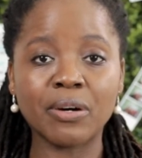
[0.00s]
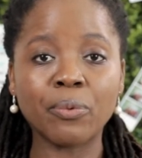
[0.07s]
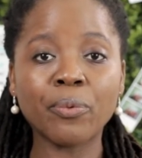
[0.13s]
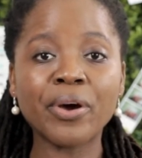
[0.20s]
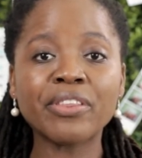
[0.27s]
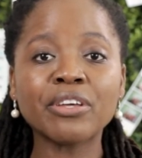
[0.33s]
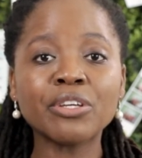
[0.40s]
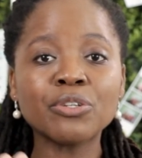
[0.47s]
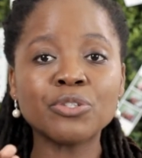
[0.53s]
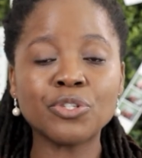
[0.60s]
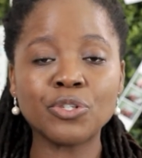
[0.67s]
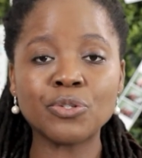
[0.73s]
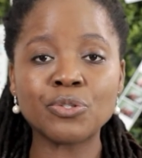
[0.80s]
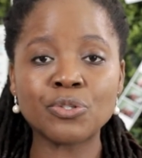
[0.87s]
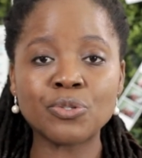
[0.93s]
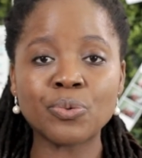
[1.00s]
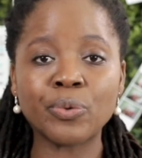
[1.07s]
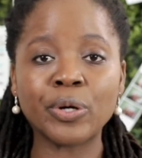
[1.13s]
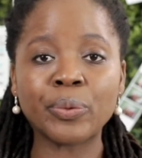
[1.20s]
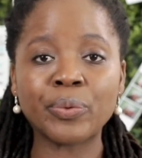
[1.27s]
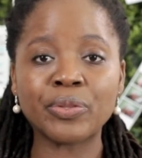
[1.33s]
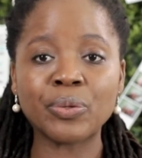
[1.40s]
whether you choose to
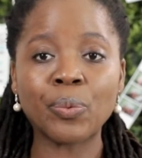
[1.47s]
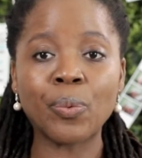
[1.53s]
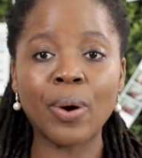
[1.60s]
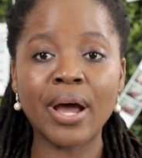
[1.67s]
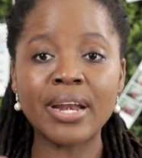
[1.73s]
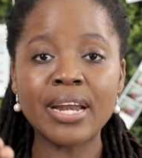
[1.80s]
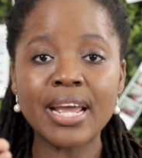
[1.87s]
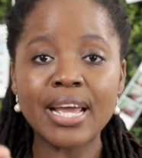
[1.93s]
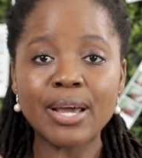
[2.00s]
work with the one